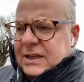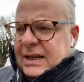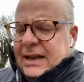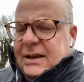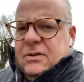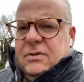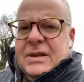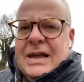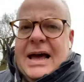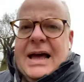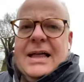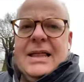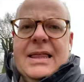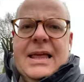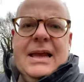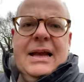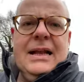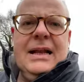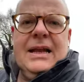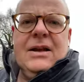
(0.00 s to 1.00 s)
Click on that and
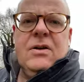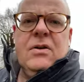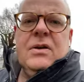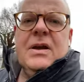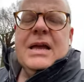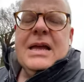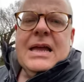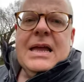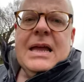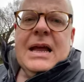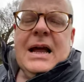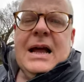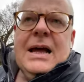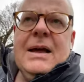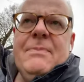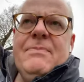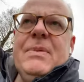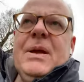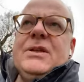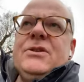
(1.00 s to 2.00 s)
click on
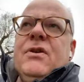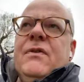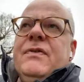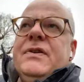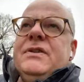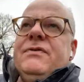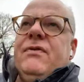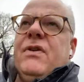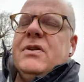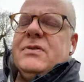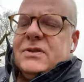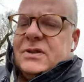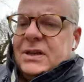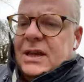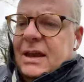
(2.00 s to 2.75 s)
Met Office fronts.